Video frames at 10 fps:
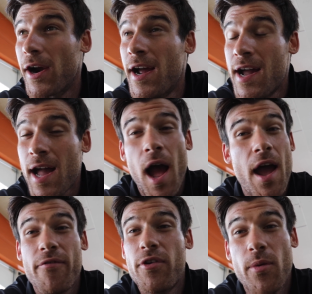I
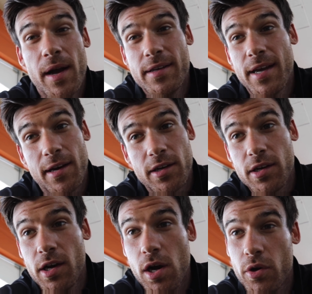have no idea how to
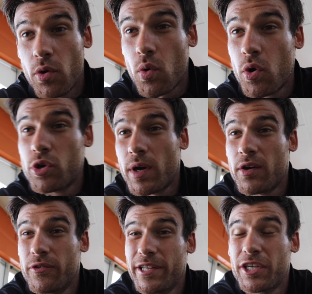cook nor do I
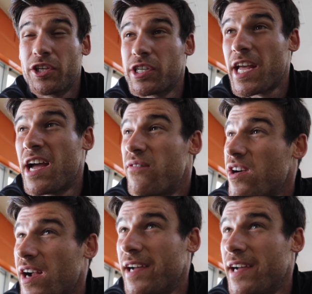really cook ever.